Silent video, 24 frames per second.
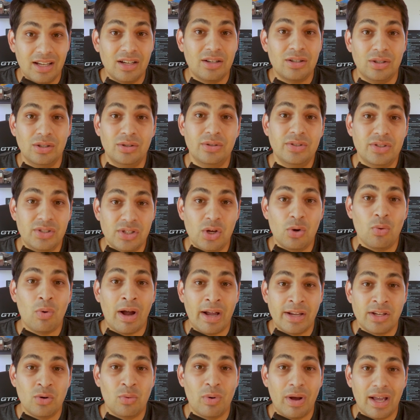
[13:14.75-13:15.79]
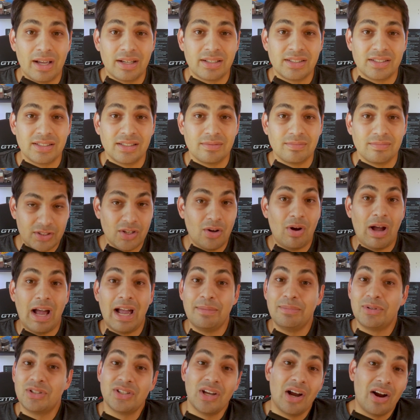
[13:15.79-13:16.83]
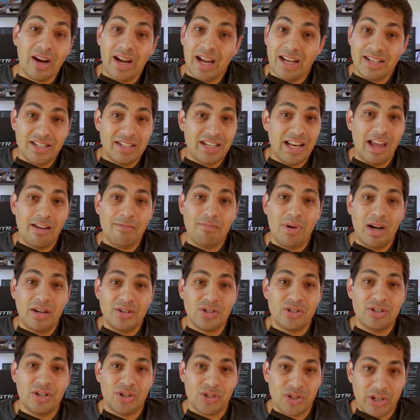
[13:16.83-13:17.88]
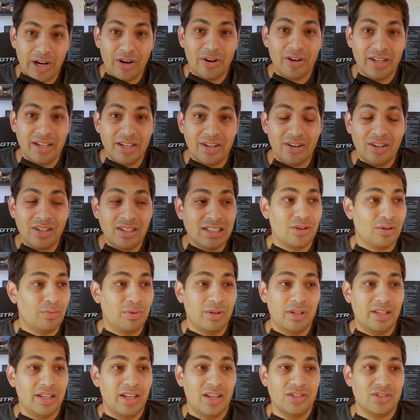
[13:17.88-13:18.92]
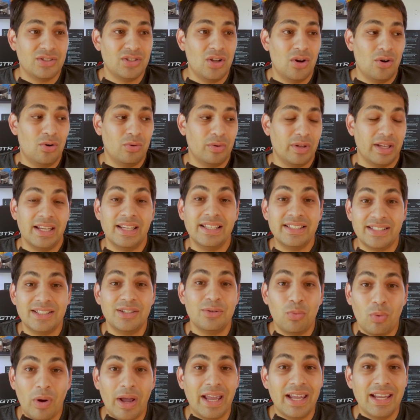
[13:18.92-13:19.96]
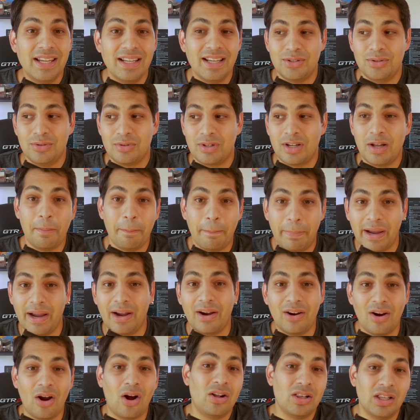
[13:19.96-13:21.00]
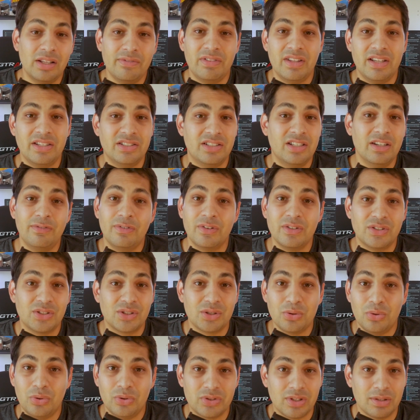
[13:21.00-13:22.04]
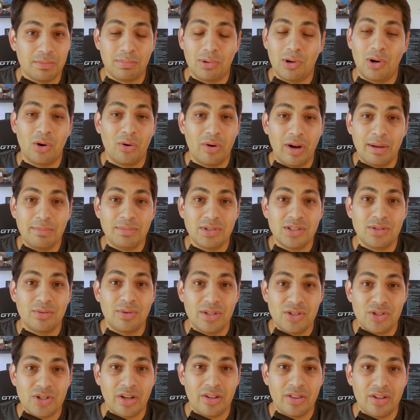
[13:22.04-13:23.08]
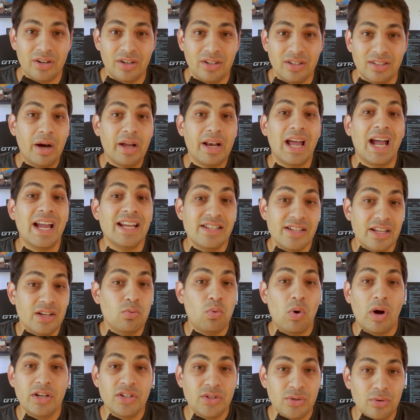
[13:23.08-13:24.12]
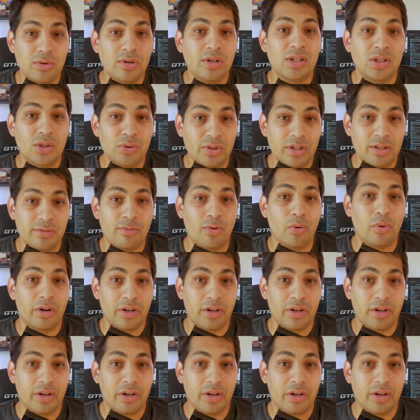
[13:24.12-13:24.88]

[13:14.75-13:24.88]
includes UI UX. So I'm sorry I didn't have much to share here. There really is no easy way to compare all of these different schools and programs to each other, but I did want to include it for